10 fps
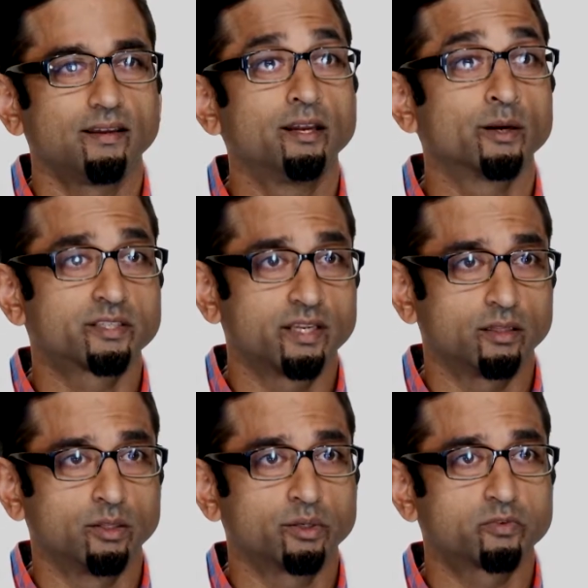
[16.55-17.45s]
Here at
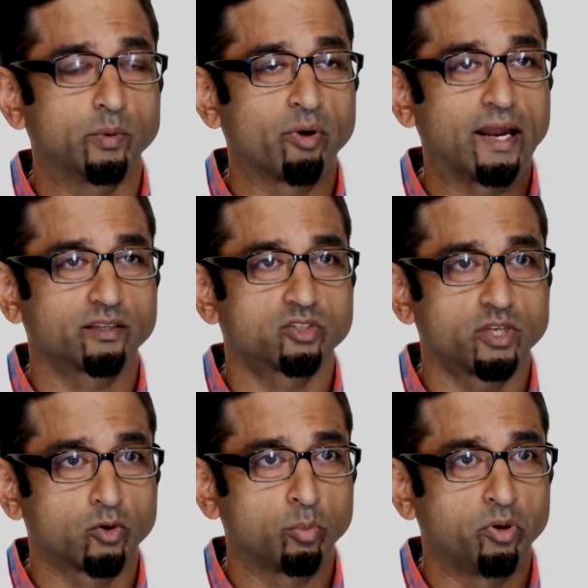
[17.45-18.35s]
St. Luke's, we practice
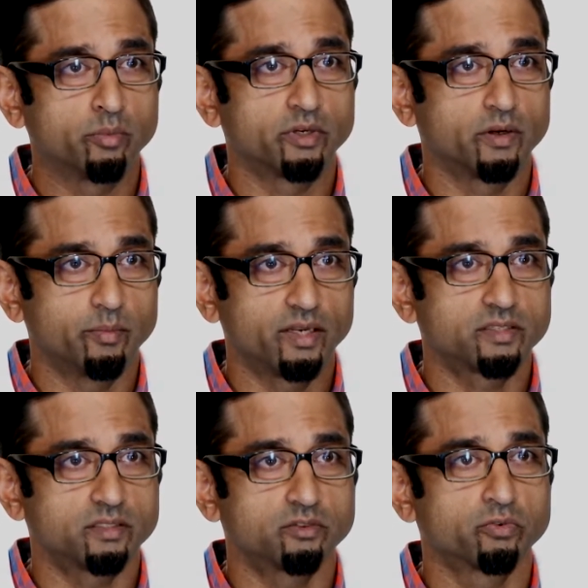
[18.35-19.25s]
general pulmonary
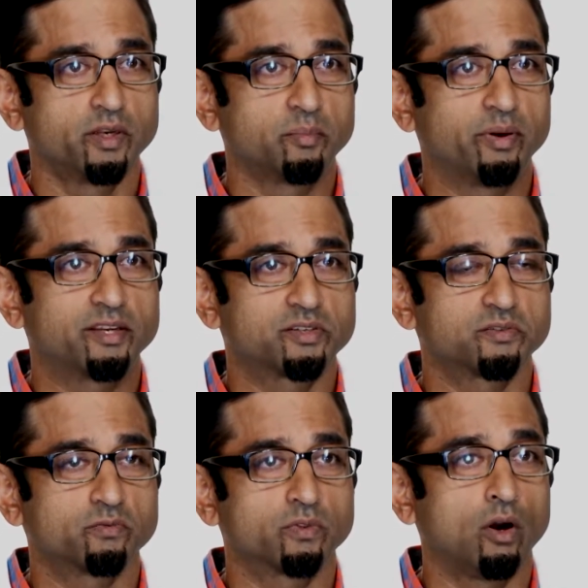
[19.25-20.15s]
medicine, treating
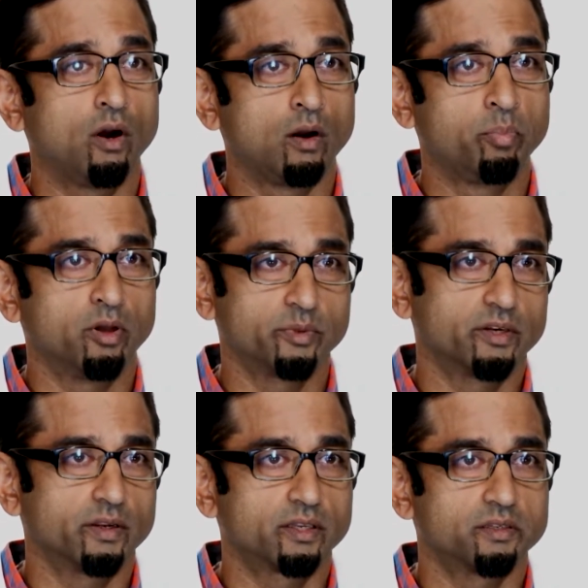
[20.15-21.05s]
patients with all
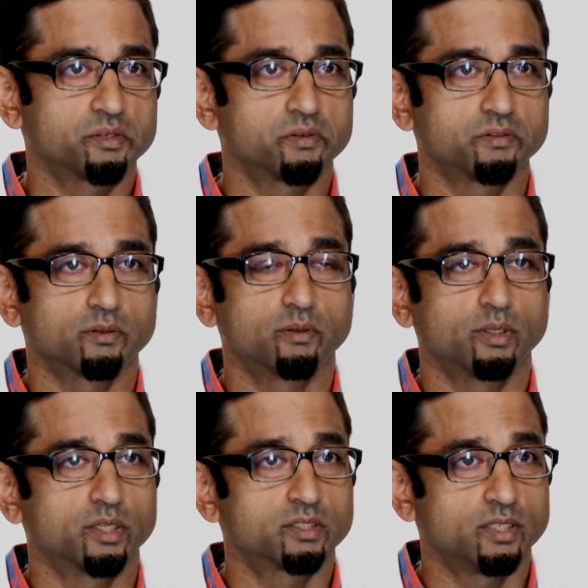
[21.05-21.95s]
pulmonary conditions,
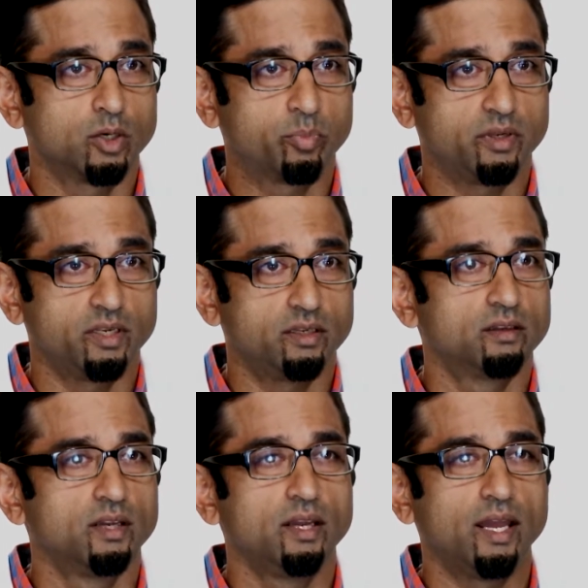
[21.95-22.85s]
including COPD,
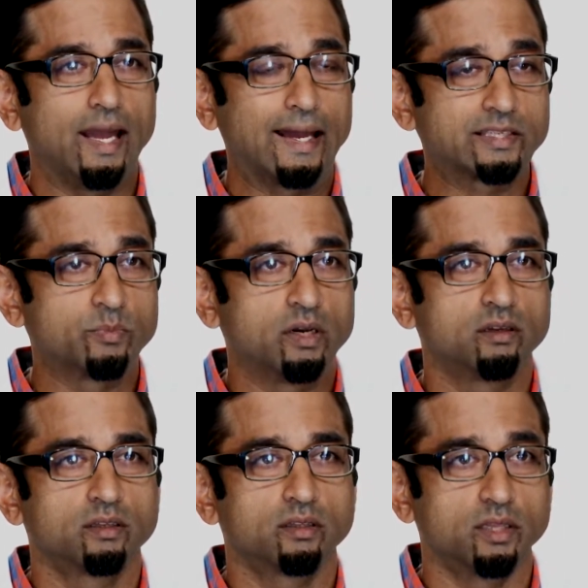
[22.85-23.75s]
asthma,
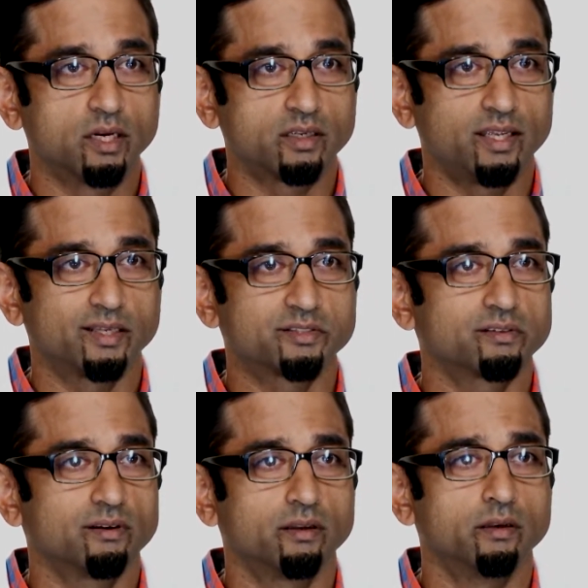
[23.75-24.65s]
lung
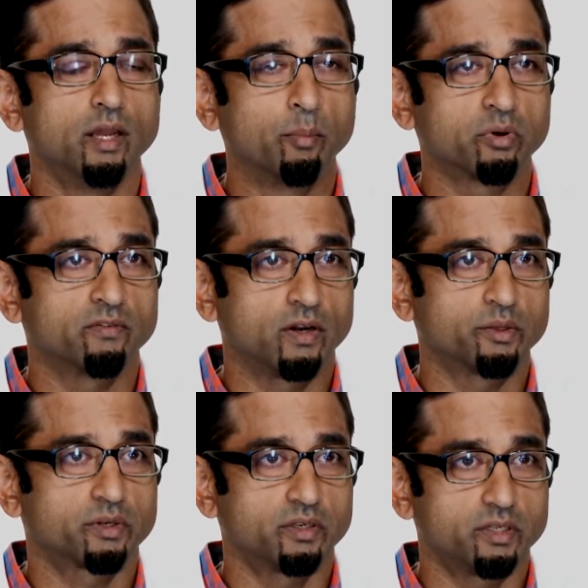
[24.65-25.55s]
cancer, and a number of
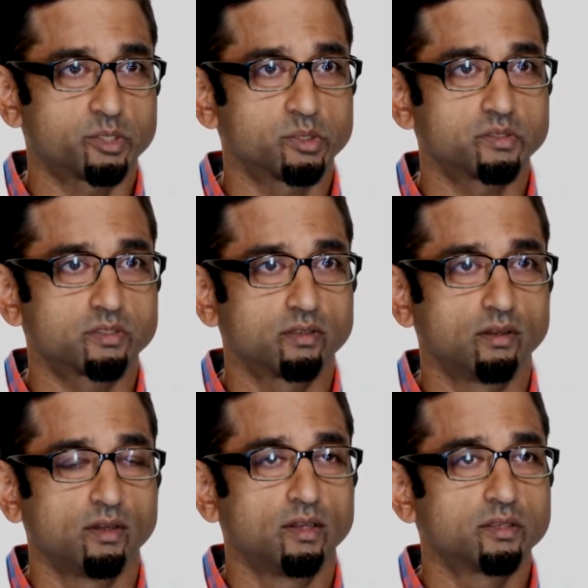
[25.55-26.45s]
other conditions.
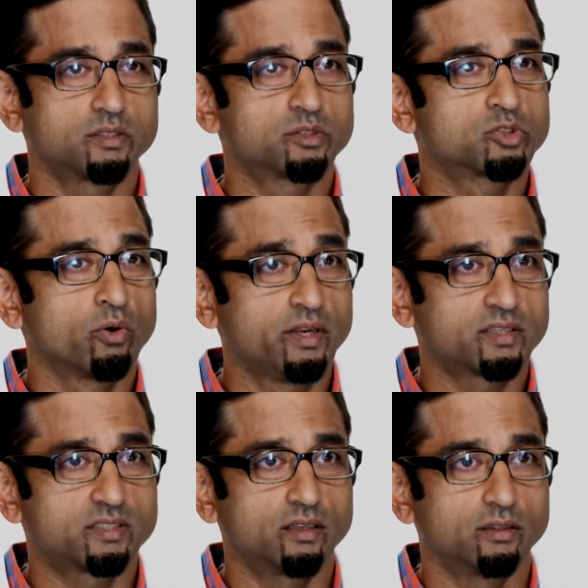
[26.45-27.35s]
Since joining
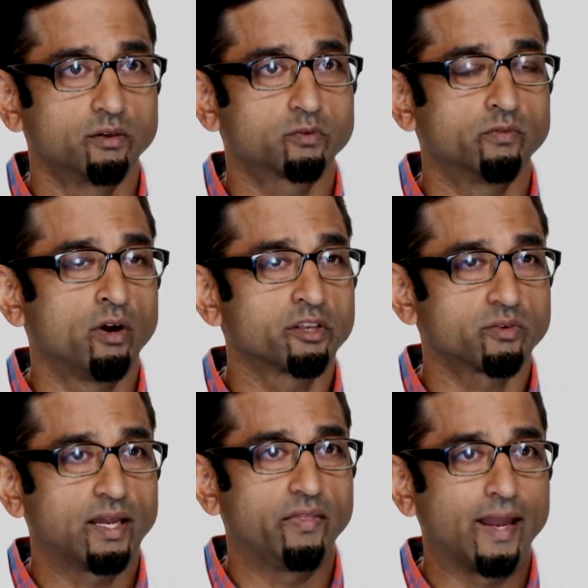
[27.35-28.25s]
St. Luke's, we've
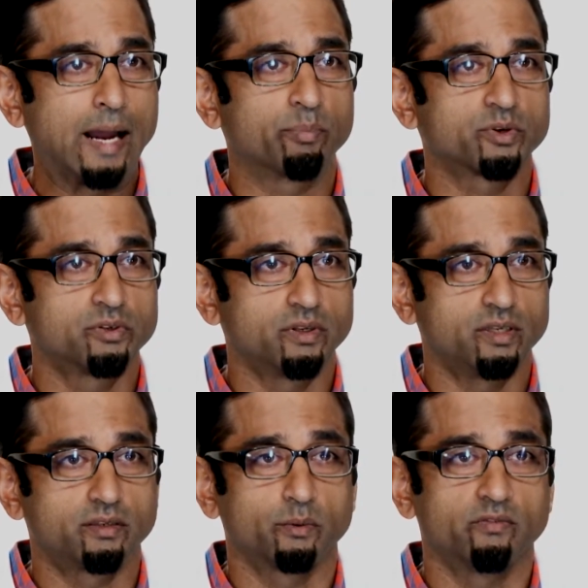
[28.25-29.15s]
also had the
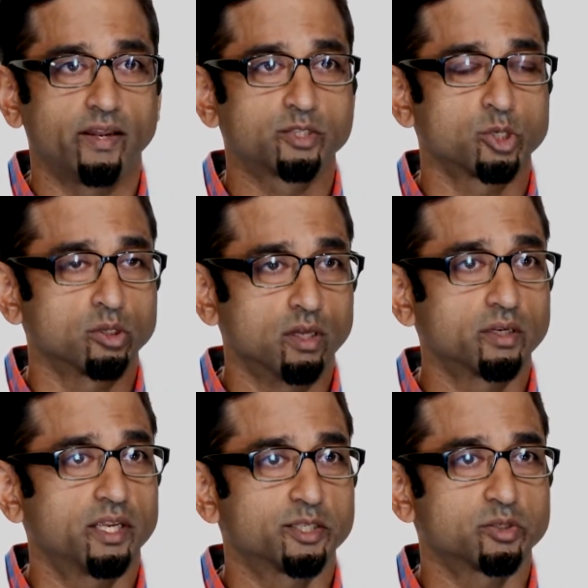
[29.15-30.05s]
opportunity to advance our lung
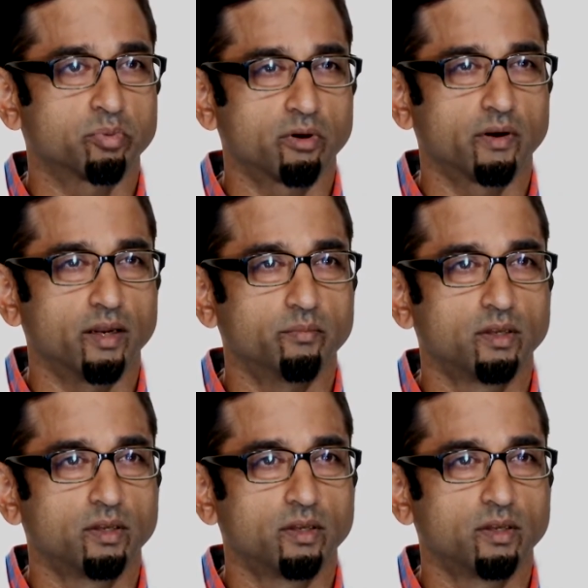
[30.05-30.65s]
cancer program.